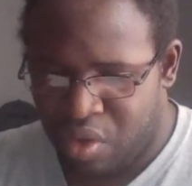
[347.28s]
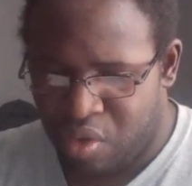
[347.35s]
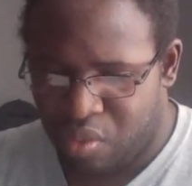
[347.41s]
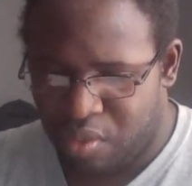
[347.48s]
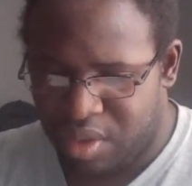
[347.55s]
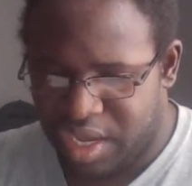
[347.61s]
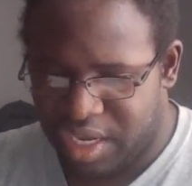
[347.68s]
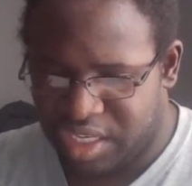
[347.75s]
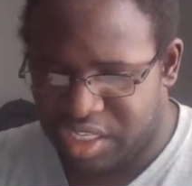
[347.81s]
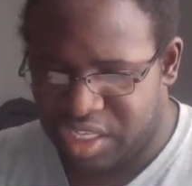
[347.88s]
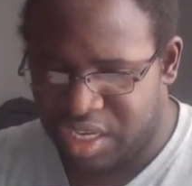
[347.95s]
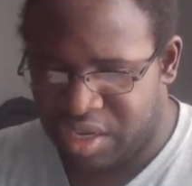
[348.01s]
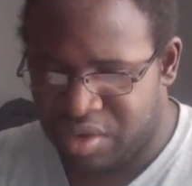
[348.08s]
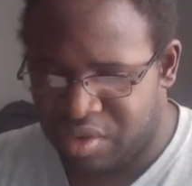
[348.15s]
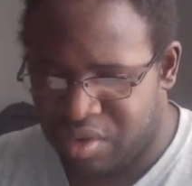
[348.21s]
When I
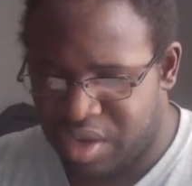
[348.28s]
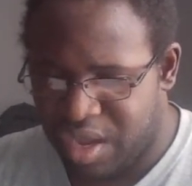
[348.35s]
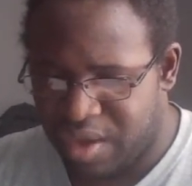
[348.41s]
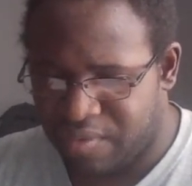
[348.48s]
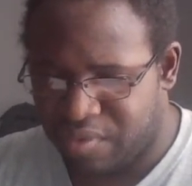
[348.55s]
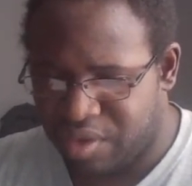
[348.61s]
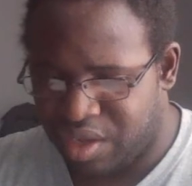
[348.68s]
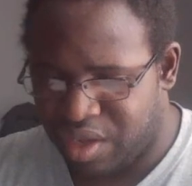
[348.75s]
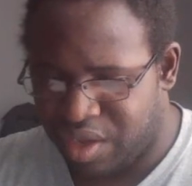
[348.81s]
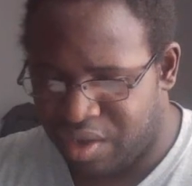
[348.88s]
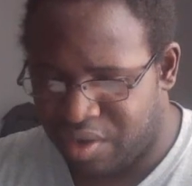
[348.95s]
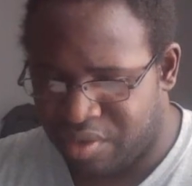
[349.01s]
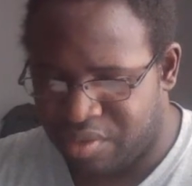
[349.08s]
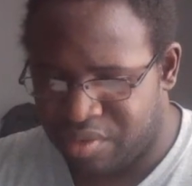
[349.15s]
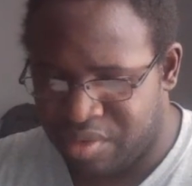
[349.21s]
see her every
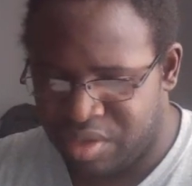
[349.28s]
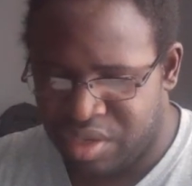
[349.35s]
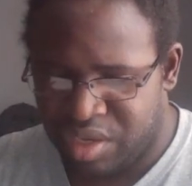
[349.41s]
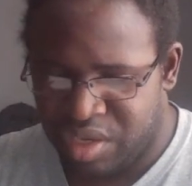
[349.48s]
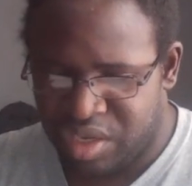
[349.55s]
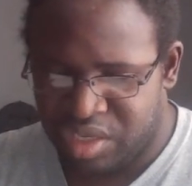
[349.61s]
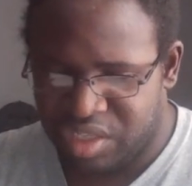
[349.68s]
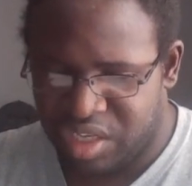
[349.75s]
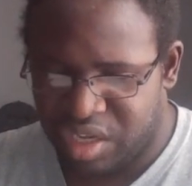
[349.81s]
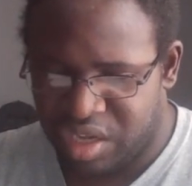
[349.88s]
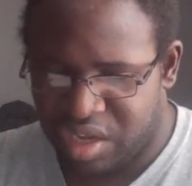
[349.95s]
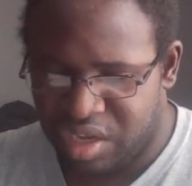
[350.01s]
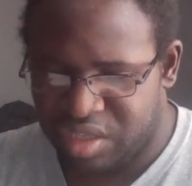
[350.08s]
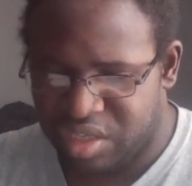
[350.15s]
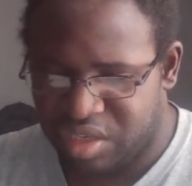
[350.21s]
year, she
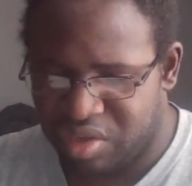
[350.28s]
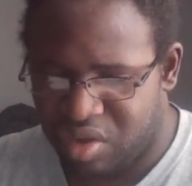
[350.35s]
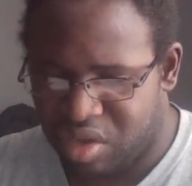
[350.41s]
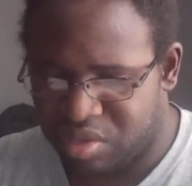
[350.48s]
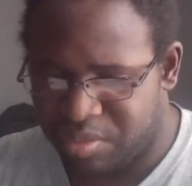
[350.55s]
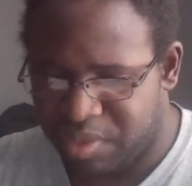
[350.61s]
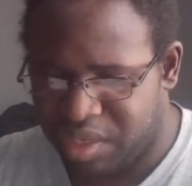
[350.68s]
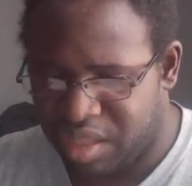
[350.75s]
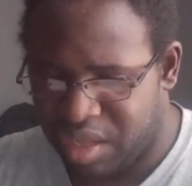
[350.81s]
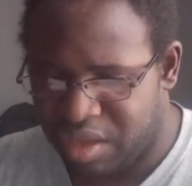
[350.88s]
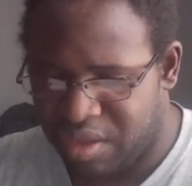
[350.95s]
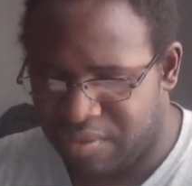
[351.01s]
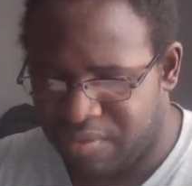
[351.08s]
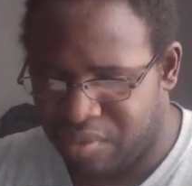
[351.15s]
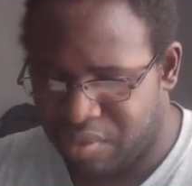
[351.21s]
hugs and calls me
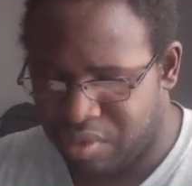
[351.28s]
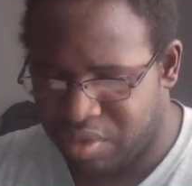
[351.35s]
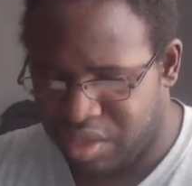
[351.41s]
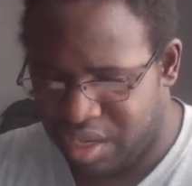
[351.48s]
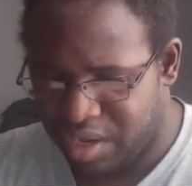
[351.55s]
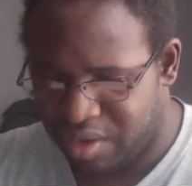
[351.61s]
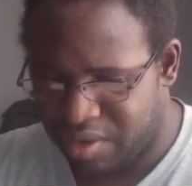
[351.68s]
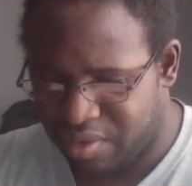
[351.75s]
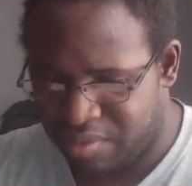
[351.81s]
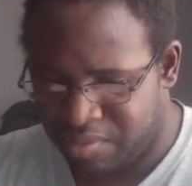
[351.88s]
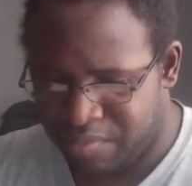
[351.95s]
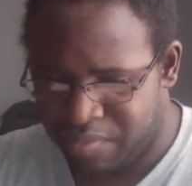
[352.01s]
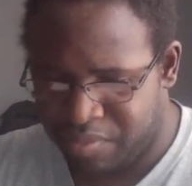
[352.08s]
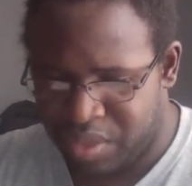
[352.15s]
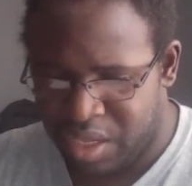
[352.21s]
love or dear.
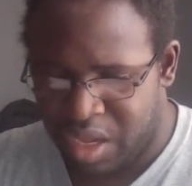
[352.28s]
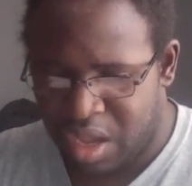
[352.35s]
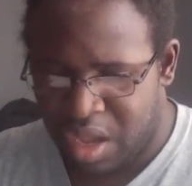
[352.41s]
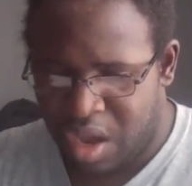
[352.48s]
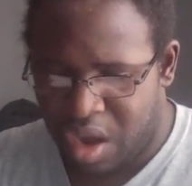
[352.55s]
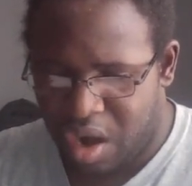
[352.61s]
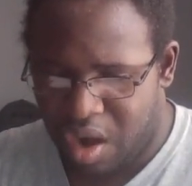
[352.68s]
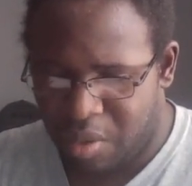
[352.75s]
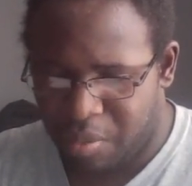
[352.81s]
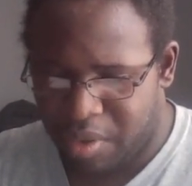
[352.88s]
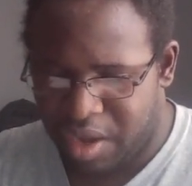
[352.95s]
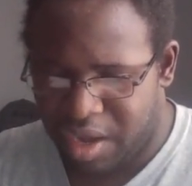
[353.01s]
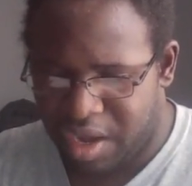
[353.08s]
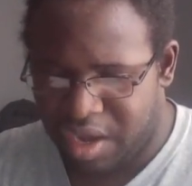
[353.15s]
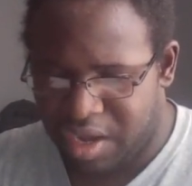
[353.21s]
Our
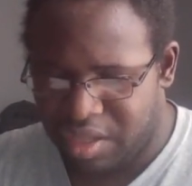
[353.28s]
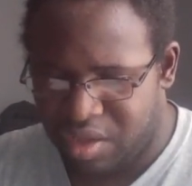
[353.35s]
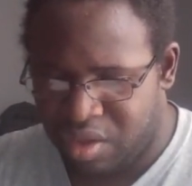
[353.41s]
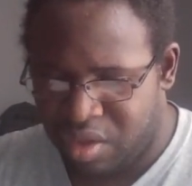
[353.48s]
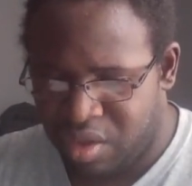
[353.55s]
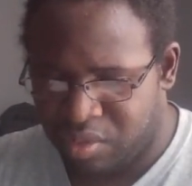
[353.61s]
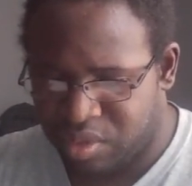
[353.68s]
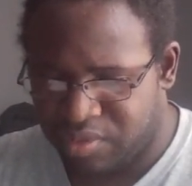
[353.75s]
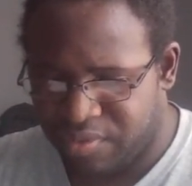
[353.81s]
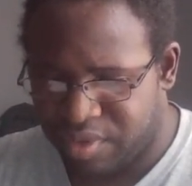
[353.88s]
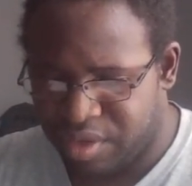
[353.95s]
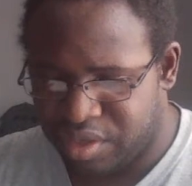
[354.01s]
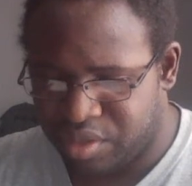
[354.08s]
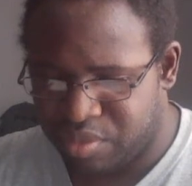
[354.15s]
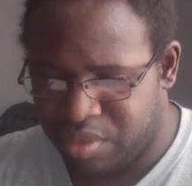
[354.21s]
bond was
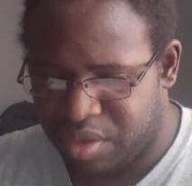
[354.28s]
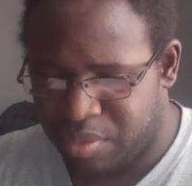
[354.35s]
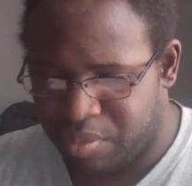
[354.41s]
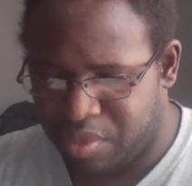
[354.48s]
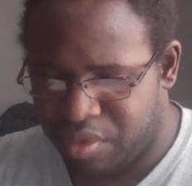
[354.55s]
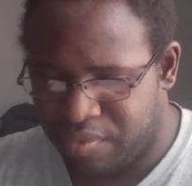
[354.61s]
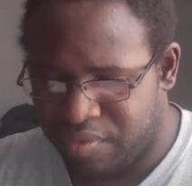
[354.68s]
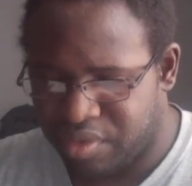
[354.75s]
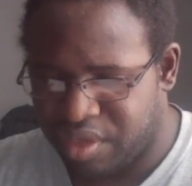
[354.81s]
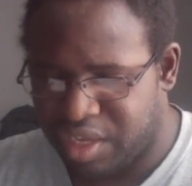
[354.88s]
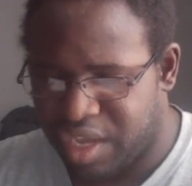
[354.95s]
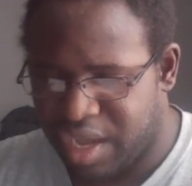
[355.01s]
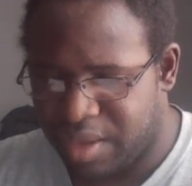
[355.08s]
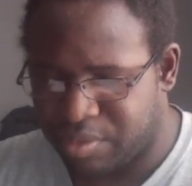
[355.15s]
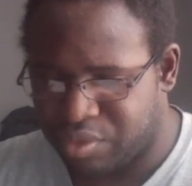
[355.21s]
very sweet and beautiful to
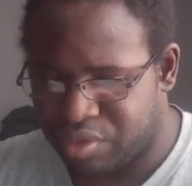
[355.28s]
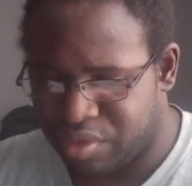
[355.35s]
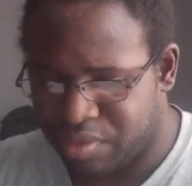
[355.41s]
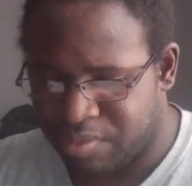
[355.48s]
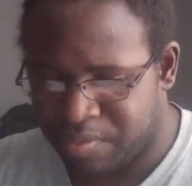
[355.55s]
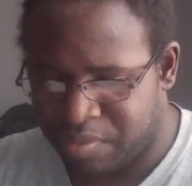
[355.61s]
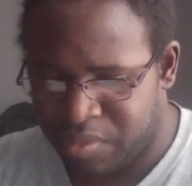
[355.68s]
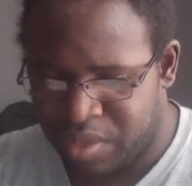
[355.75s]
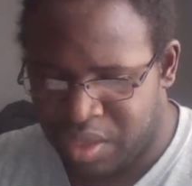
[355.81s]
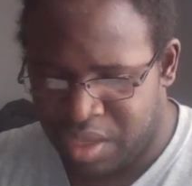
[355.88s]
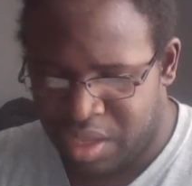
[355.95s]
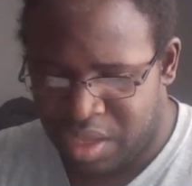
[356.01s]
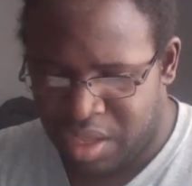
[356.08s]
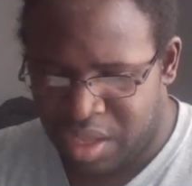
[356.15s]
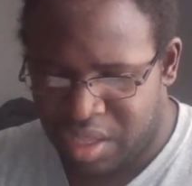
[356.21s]
capture,
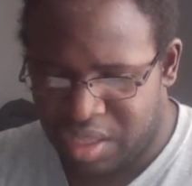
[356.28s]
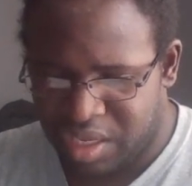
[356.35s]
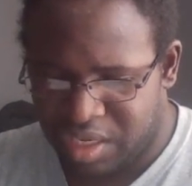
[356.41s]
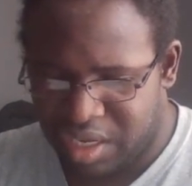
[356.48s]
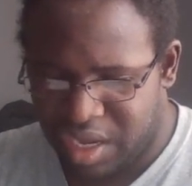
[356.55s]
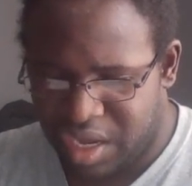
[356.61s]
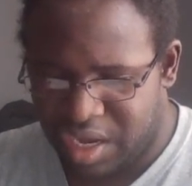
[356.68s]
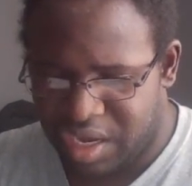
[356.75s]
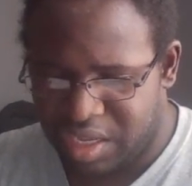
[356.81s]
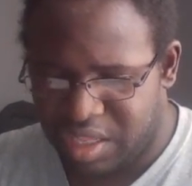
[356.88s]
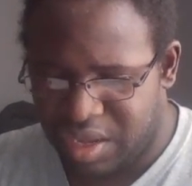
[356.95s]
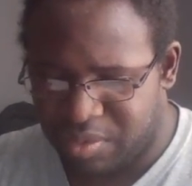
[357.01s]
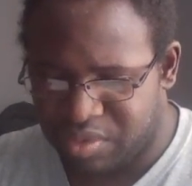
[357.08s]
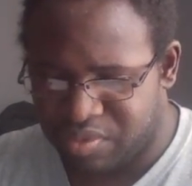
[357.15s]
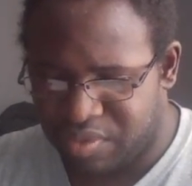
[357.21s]
the kind
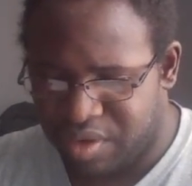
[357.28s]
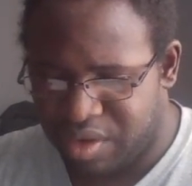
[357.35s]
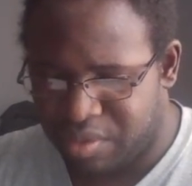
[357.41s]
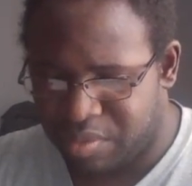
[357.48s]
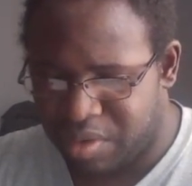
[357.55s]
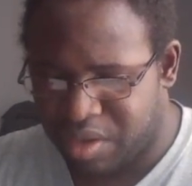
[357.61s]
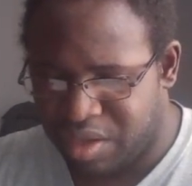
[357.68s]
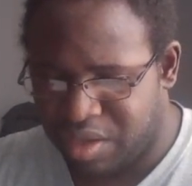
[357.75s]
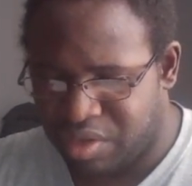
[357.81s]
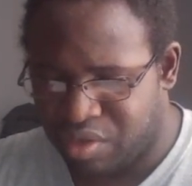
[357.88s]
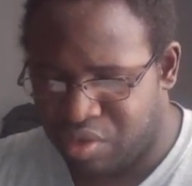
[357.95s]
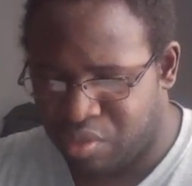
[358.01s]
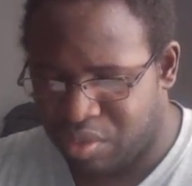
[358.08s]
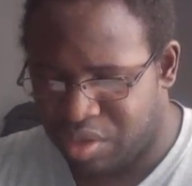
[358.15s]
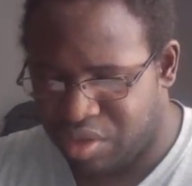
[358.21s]
that was very ready
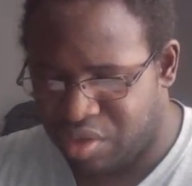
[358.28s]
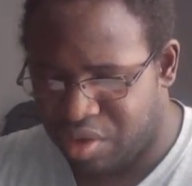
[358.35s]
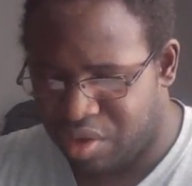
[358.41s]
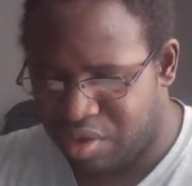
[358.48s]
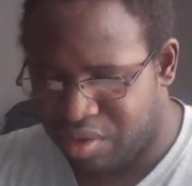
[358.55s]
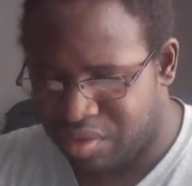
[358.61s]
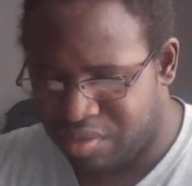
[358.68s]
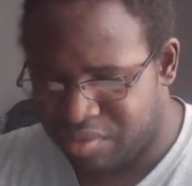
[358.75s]
to endure.